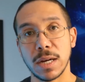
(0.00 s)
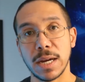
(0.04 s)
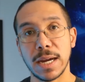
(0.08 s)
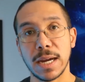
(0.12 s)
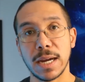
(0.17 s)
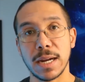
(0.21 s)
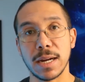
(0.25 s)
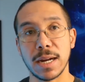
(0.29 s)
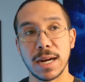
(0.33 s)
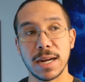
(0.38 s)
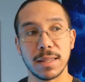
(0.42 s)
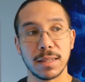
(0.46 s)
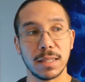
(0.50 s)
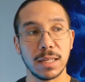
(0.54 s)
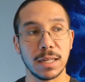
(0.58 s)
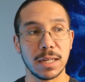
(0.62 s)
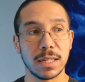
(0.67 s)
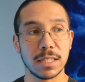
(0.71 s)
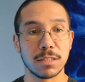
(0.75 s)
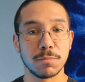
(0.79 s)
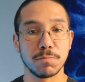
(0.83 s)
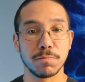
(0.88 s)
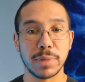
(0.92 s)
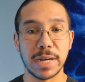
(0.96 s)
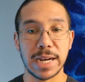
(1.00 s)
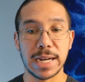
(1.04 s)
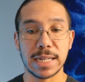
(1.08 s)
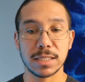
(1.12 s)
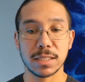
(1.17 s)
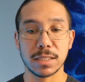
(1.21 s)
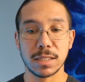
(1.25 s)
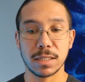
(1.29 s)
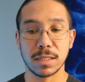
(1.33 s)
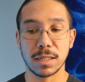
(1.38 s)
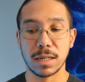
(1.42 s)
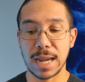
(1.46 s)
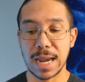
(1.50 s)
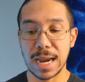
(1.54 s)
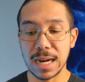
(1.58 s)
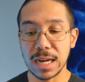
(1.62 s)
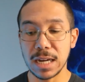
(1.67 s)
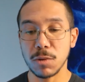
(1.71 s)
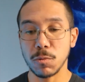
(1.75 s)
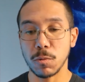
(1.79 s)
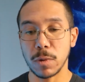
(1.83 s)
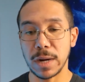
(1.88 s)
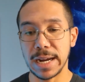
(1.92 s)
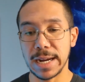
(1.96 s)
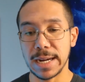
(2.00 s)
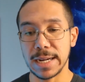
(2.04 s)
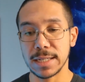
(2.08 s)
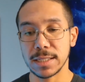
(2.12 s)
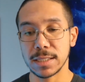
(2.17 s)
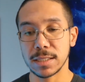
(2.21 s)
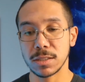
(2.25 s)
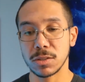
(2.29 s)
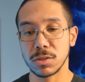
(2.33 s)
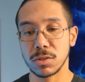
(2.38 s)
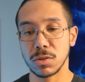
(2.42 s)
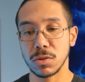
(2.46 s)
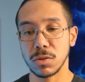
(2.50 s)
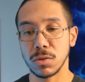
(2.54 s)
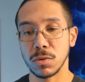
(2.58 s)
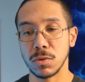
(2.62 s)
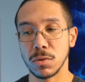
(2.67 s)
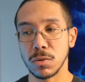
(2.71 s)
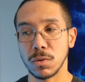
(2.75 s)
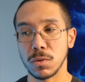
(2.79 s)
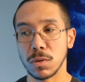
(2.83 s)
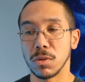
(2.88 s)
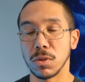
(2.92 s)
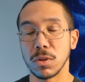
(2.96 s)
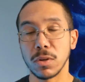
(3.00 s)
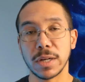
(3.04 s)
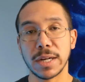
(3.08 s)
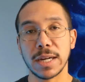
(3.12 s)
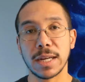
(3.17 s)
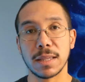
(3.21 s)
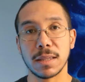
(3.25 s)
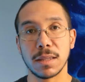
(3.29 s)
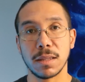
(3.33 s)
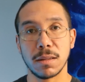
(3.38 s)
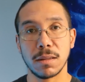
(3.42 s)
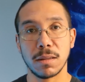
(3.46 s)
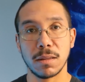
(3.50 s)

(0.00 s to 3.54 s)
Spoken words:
And I think it's best anyways to look at